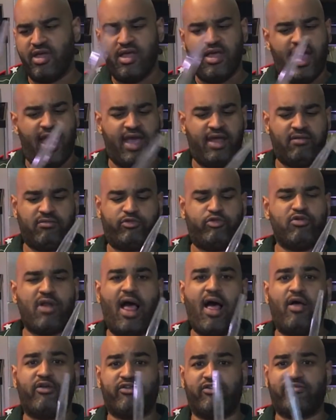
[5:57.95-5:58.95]
And
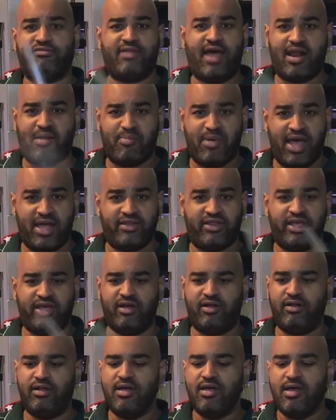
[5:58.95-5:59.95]
$2 is not a bad
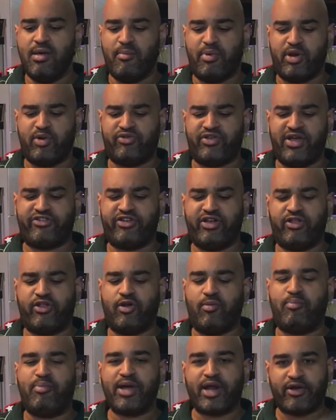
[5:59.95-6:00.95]
deal, but it was a little
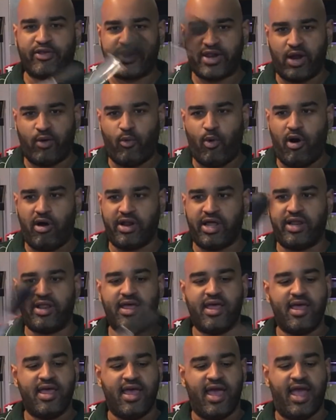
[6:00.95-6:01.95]
bigger than I wanted.
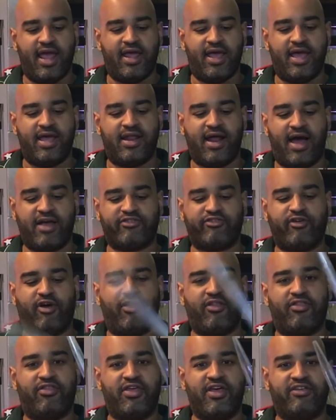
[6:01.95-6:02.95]
And I saw
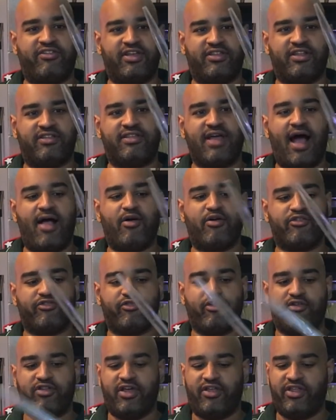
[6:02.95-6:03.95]
this at the dollar
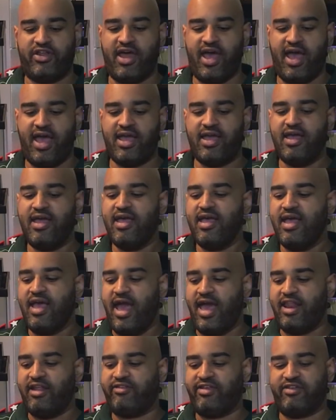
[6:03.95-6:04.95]
store the other day,
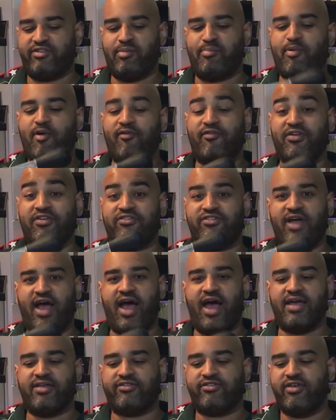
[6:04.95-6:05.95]
and it's like the perfect
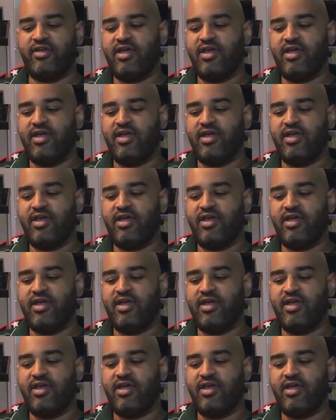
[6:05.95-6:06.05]
size.